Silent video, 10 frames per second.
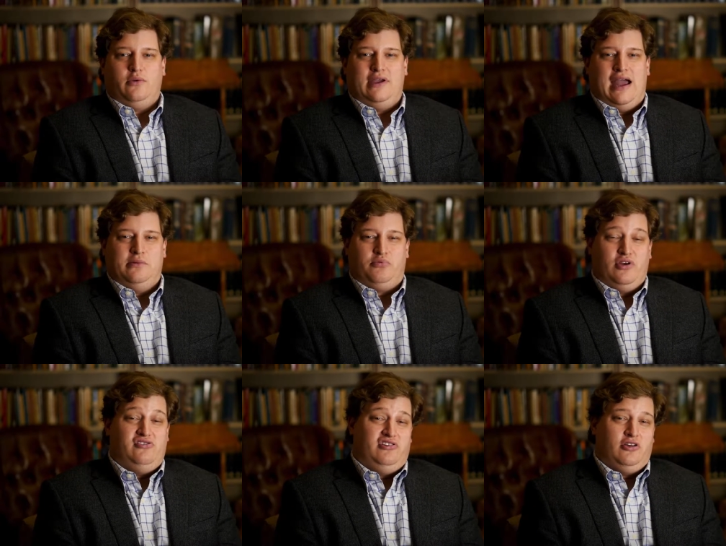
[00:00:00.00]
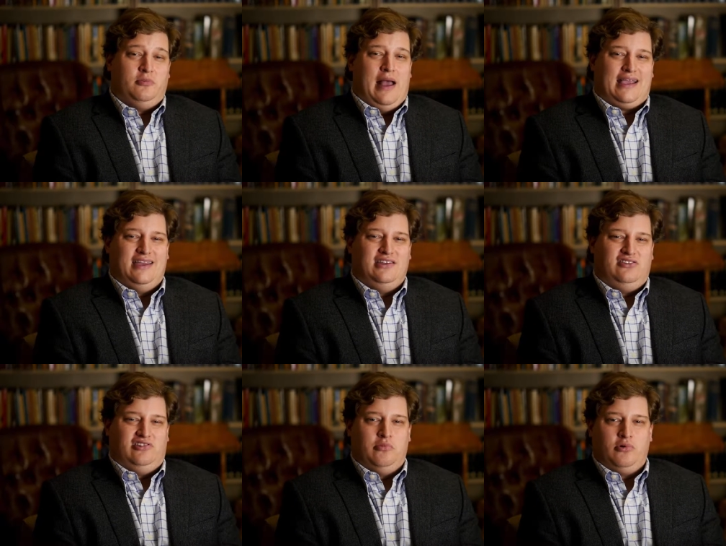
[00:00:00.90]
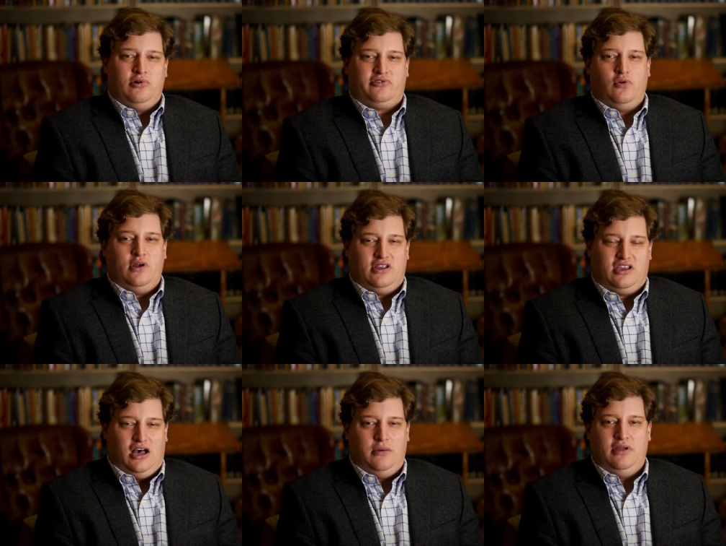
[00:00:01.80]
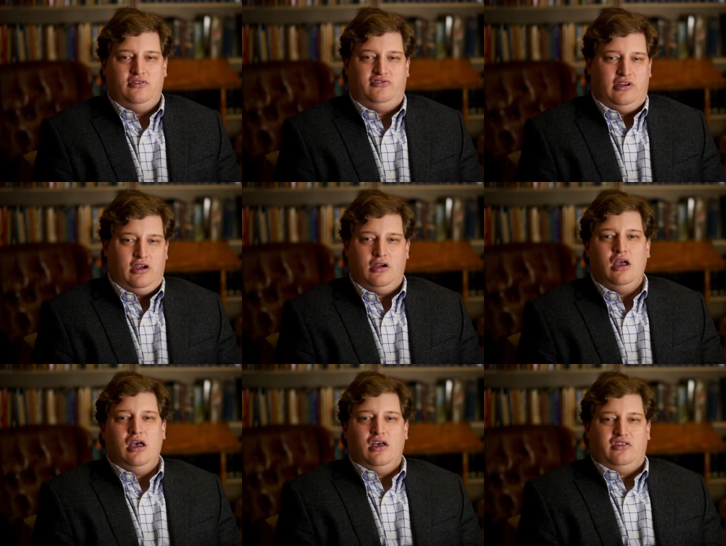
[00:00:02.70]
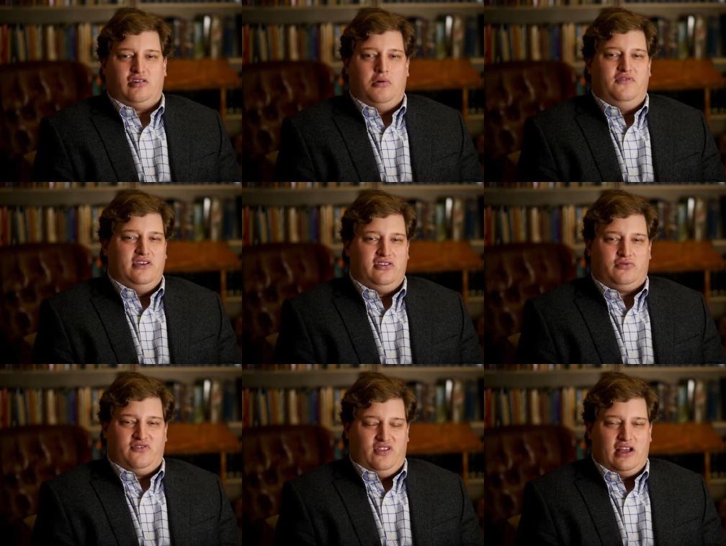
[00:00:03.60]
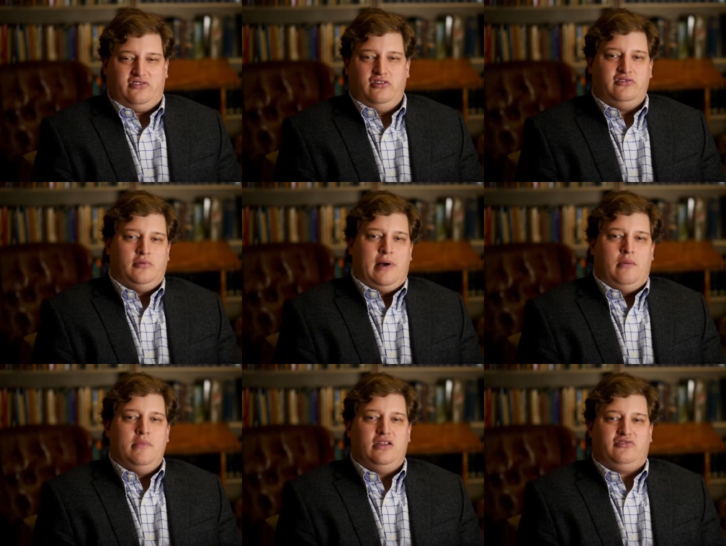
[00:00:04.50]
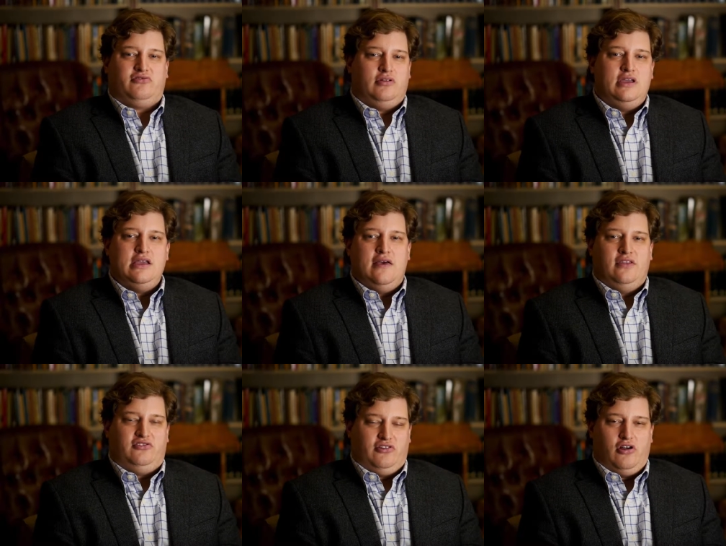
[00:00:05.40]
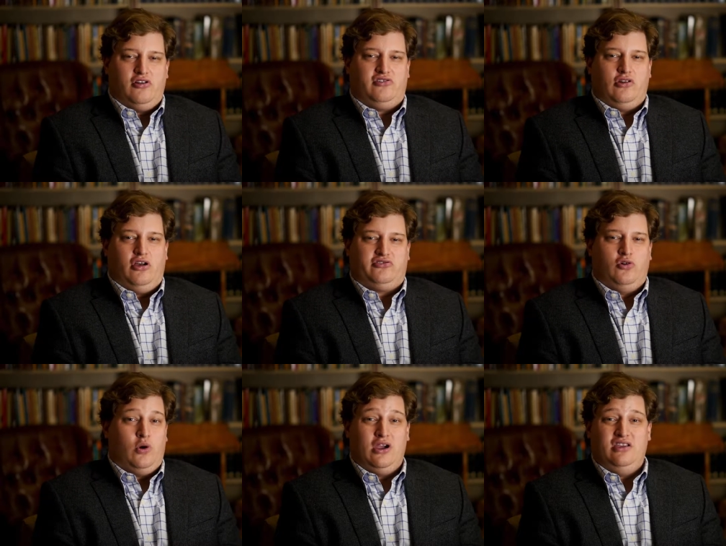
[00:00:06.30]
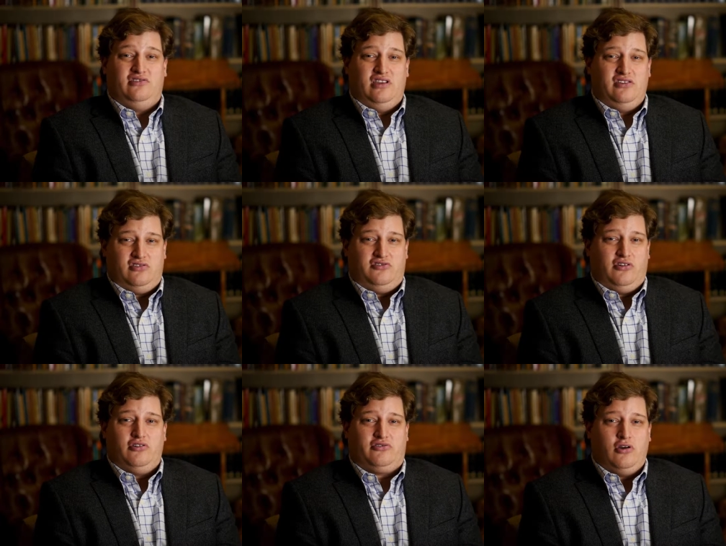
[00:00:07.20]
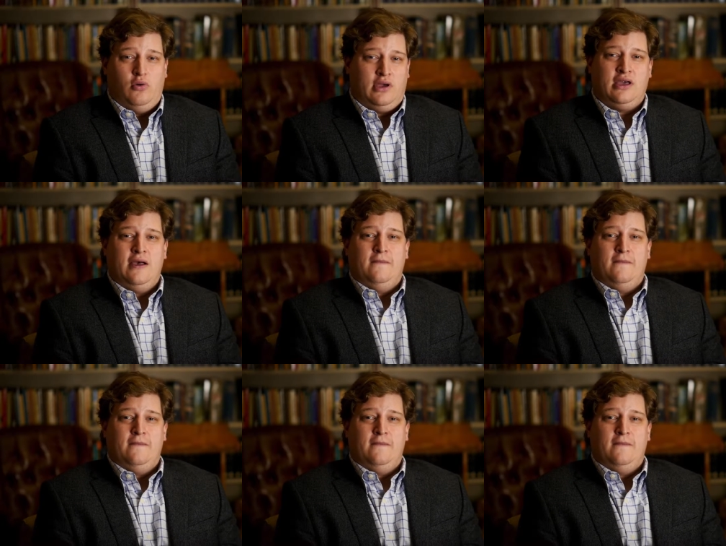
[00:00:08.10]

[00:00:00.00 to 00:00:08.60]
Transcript: We had him preach here back in December, is going to come and share some of his reflections about ministry and the church and also where he sees the church going